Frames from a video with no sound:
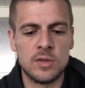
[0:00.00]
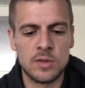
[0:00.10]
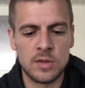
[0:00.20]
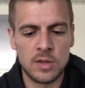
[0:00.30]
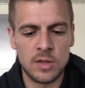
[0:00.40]

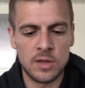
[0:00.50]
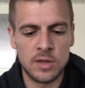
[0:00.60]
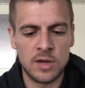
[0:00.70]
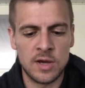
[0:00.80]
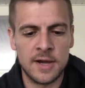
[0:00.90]

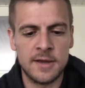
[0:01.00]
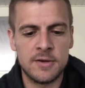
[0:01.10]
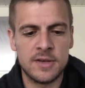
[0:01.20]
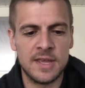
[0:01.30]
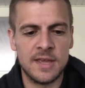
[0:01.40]

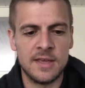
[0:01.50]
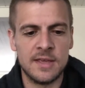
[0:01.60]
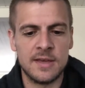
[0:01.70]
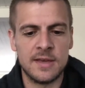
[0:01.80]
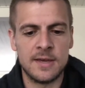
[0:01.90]
hired
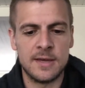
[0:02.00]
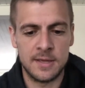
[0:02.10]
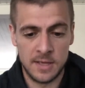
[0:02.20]
a